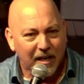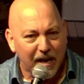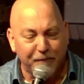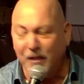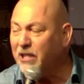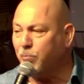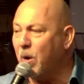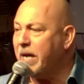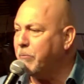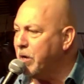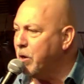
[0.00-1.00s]
If this
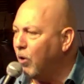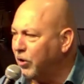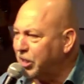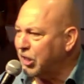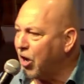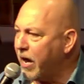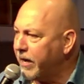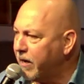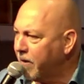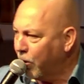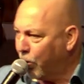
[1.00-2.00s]
week we all decided